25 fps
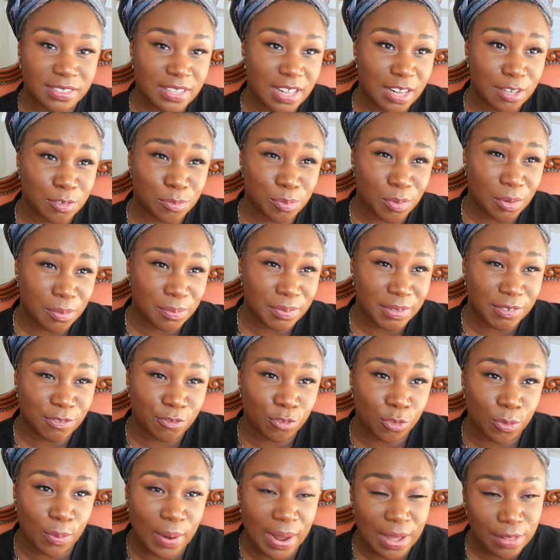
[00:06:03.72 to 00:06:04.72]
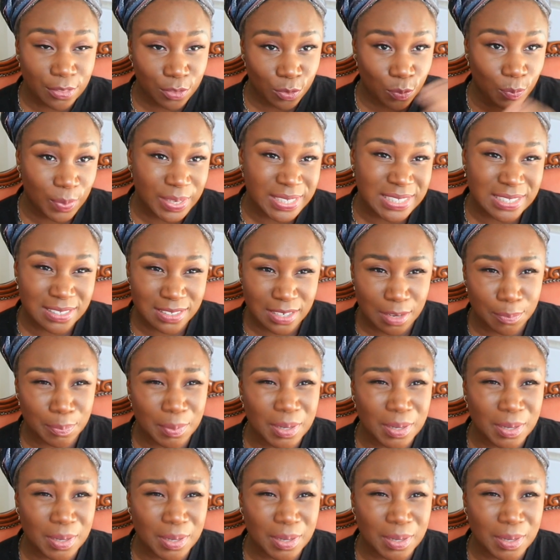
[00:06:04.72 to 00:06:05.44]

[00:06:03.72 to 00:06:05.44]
style, probably throughout the winter,